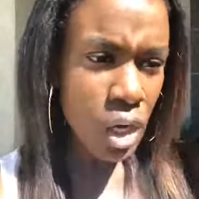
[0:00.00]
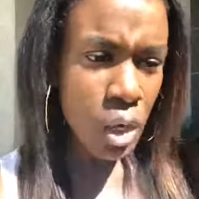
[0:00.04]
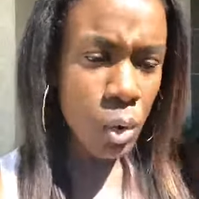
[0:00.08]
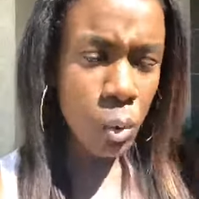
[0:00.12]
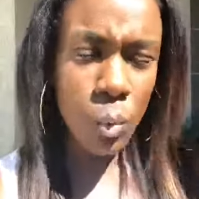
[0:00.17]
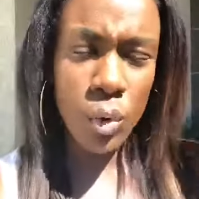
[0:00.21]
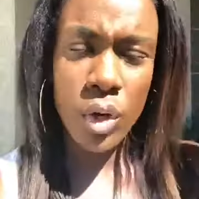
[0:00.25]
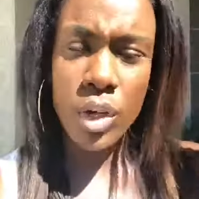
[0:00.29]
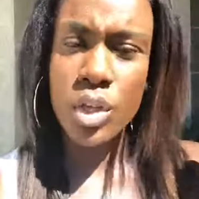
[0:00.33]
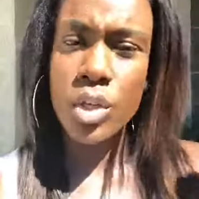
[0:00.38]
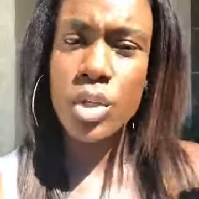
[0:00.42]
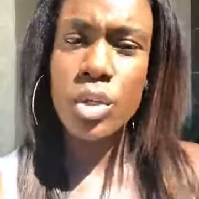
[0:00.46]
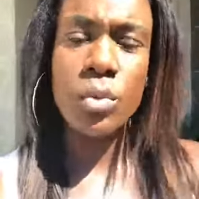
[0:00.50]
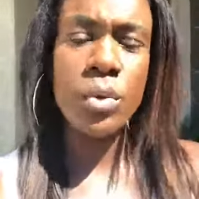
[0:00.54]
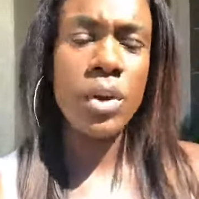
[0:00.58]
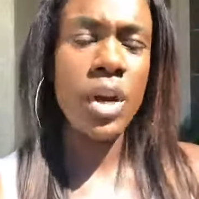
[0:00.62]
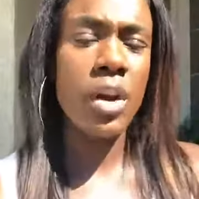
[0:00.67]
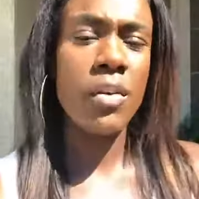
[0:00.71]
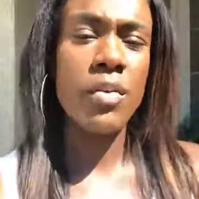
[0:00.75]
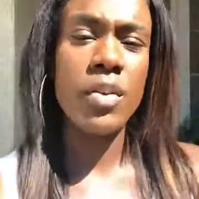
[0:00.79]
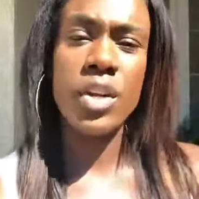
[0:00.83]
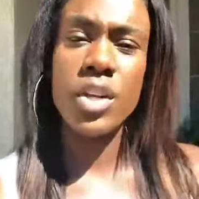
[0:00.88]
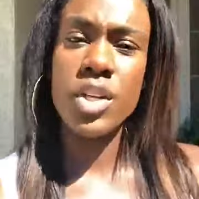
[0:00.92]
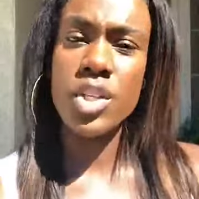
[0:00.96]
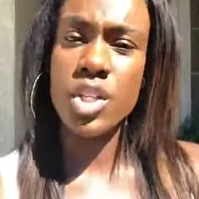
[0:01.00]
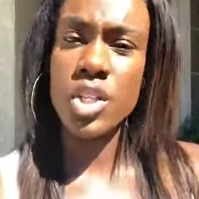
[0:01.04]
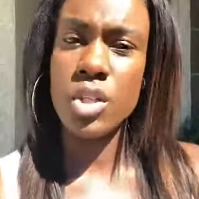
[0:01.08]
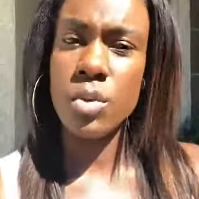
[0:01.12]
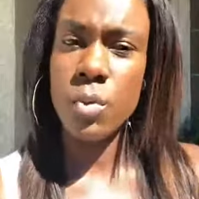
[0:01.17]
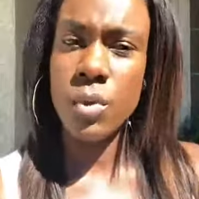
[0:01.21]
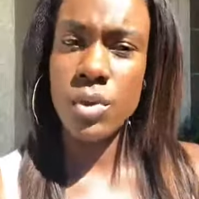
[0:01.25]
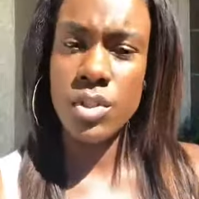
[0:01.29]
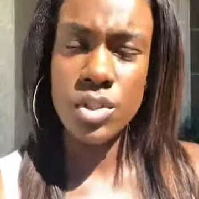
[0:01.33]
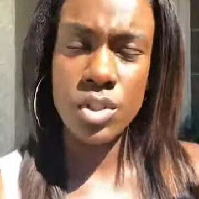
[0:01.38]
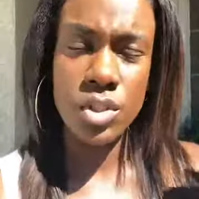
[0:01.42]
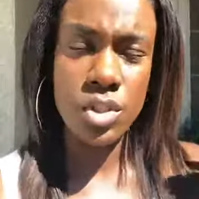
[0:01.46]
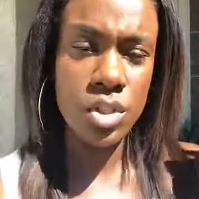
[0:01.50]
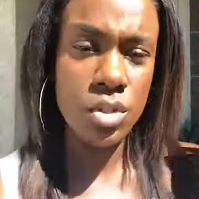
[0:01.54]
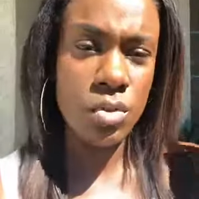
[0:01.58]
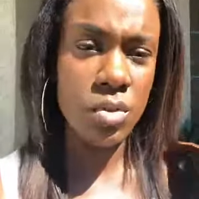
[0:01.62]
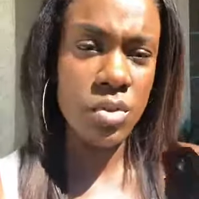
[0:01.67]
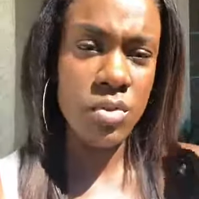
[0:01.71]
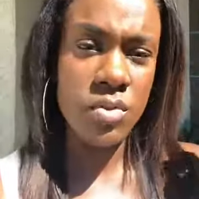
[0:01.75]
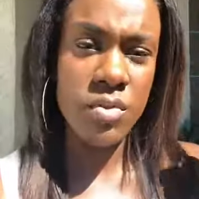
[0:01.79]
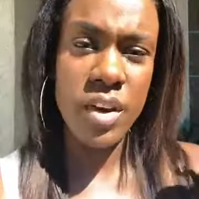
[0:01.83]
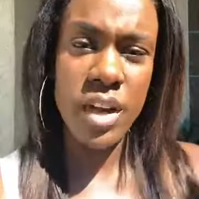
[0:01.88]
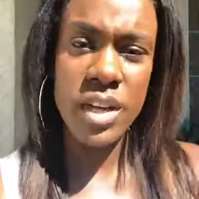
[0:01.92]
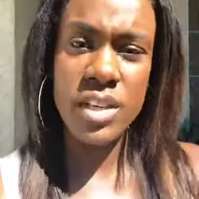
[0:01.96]
would do whatever it is she wants to do,
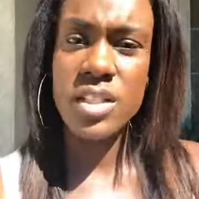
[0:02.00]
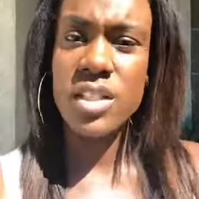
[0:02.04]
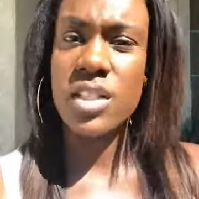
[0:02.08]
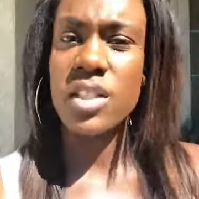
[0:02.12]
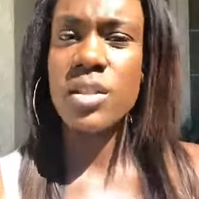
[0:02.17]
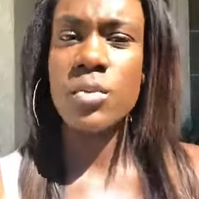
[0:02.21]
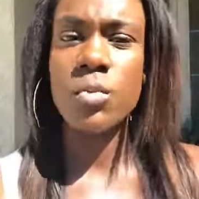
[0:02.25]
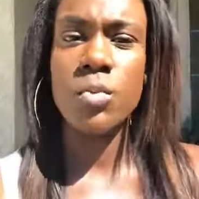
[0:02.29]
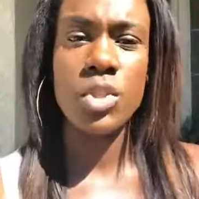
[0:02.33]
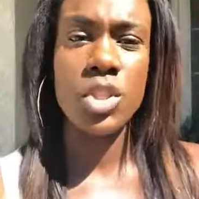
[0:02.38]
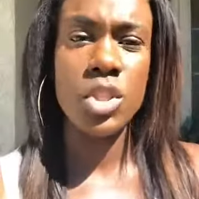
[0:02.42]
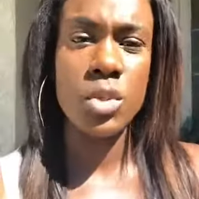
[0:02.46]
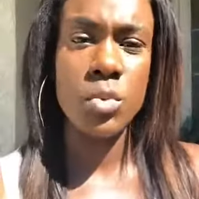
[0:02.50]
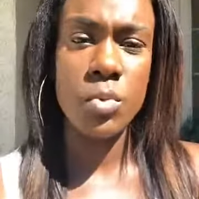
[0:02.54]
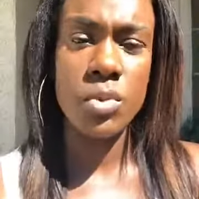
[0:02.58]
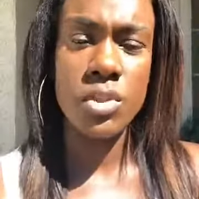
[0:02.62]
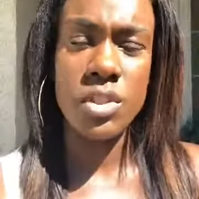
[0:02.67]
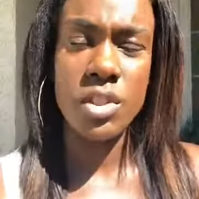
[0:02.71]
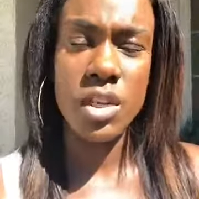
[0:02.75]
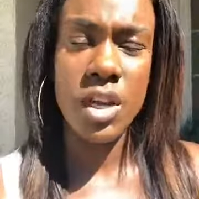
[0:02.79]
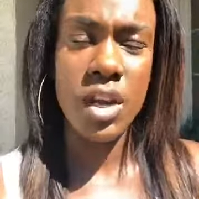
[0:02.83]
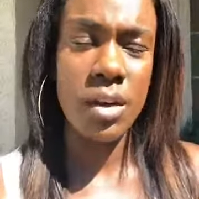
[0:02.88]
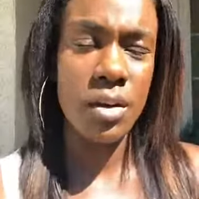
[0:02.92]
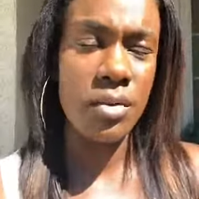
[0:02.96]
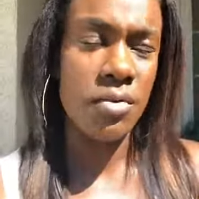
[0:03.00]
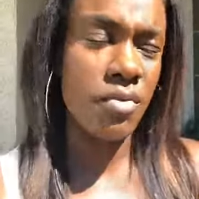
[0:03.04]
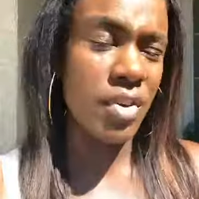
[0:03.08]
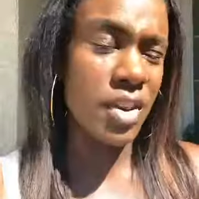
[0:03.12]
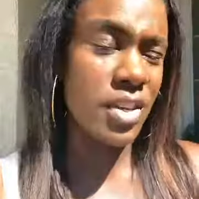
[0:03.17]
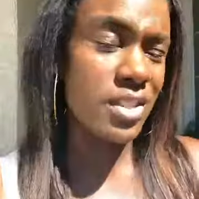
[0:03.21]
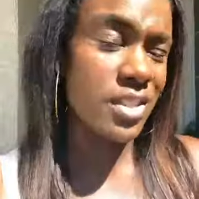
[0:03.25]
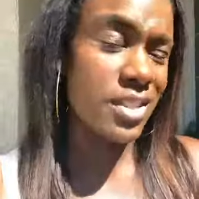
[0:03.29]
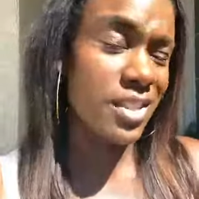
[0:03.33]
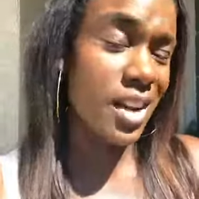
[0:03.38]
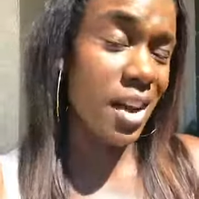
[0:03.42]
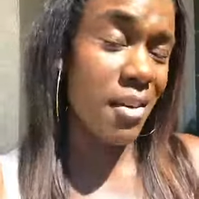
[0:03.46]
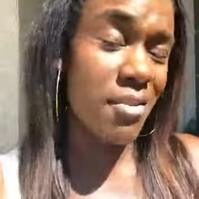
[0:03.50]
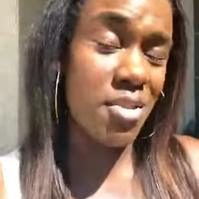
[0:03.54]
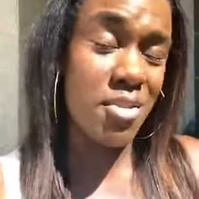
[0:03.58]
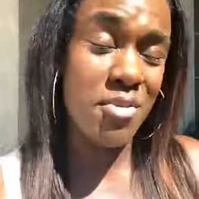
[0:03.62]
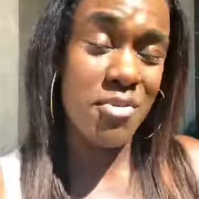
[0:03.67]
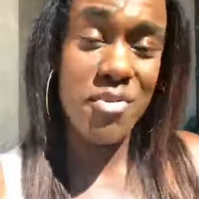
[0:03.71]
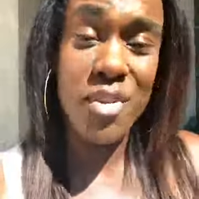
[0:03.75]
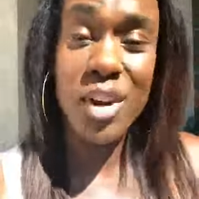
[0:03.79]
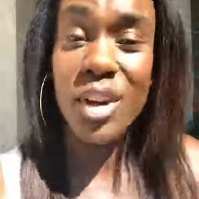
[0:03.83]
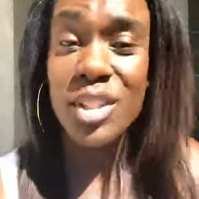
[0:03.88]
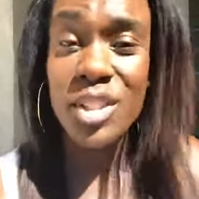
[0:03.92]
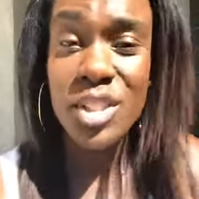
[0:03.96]
invest in what she wants to invest in, have the
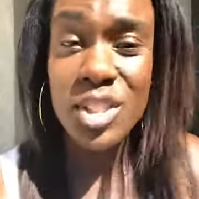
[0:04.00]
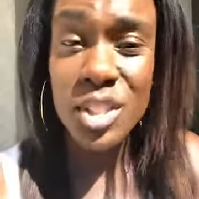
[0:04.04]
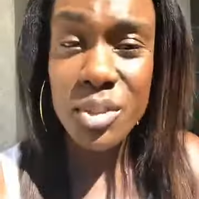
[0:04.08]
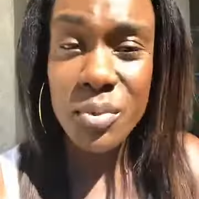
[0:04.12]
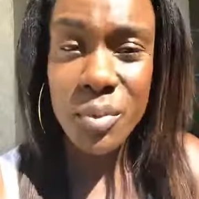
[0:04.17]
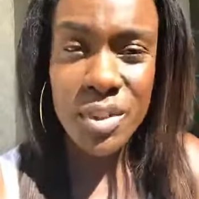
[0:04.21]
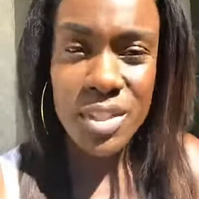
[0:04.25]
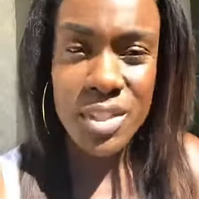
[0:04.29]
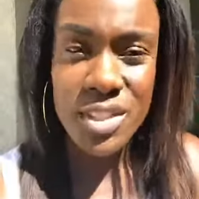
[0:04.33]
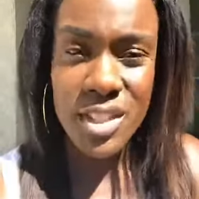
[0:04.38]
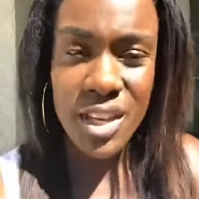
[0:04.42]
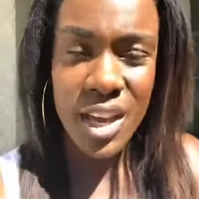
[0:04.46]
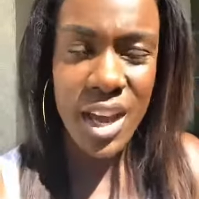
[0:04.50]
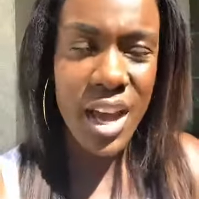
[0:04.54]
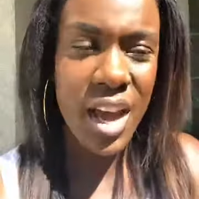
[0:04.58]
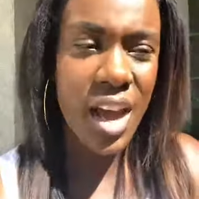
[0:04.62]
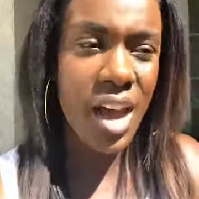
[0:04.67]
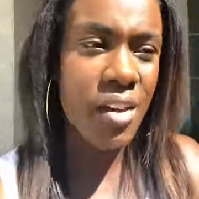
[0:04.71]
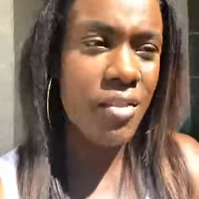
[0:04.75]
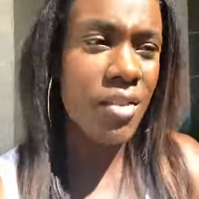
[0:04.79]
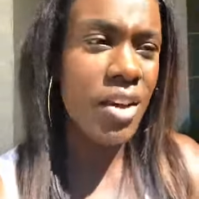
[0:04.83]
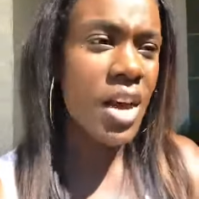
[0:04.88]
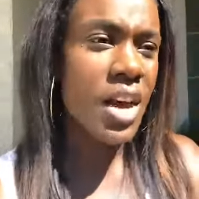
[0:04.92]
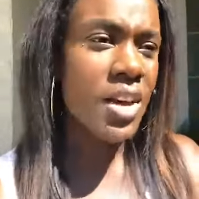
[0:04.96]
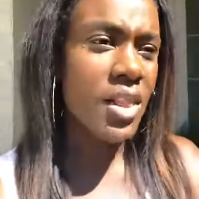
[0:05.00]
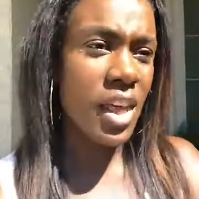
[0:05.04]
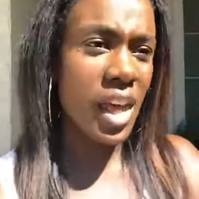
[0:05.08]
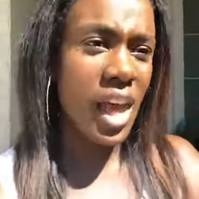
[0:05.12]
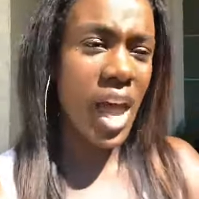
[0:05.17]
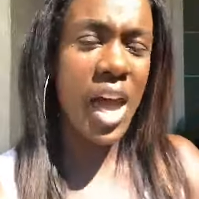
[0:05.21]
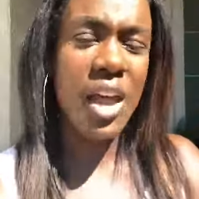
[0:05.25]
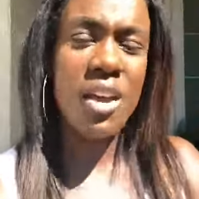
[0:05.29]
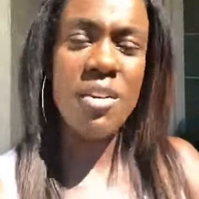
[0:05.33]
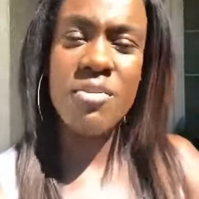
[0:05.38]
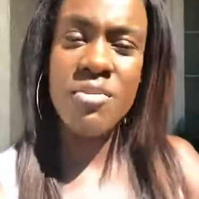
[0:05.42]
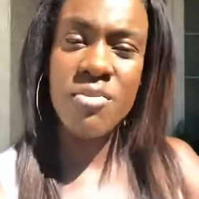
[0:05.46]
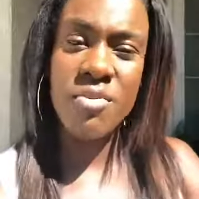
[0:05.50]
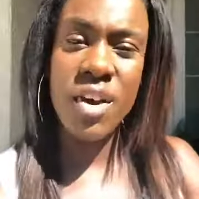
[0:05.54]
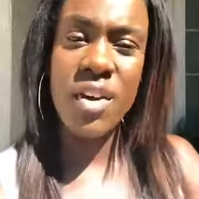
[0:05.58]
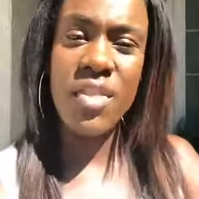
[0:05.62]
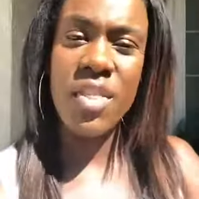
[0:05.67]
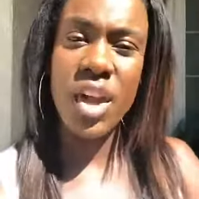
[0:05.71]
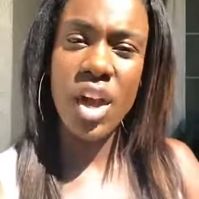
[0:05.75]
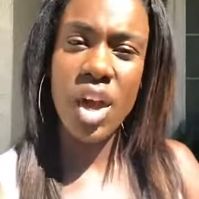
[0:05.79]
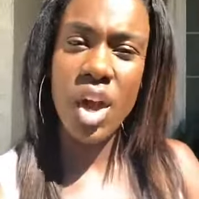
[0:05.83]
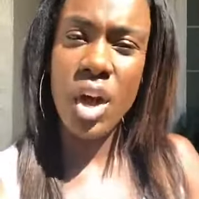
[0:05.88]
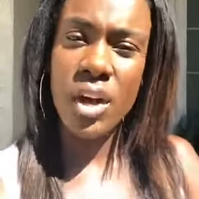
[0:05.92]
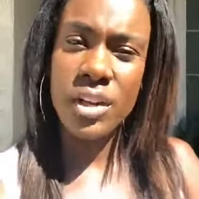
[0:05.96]
fun she wants to have, the kind of fun
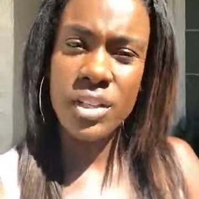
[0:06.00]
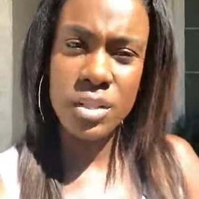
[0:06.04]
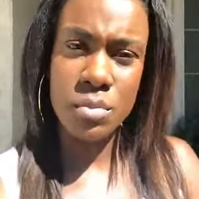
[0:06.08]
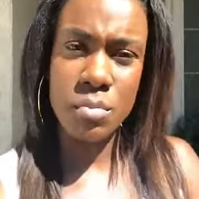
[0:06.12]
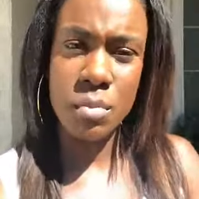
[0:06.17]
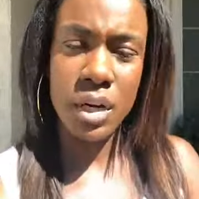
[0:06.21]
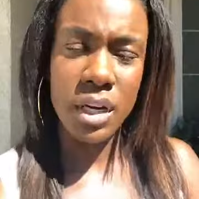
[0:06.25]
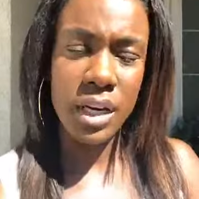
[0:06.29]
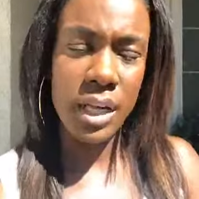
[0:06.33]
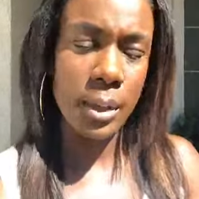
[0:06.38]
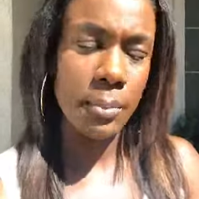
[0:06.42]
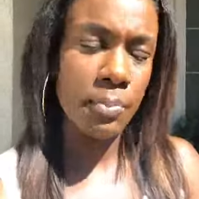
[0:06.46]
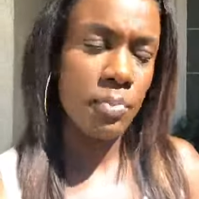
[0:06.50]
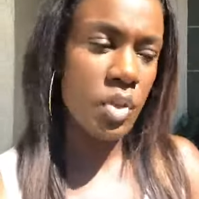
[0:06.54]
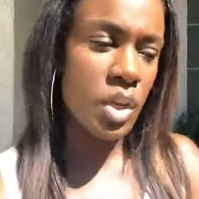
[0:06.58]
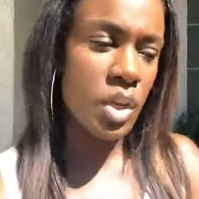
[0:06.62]
that costs money.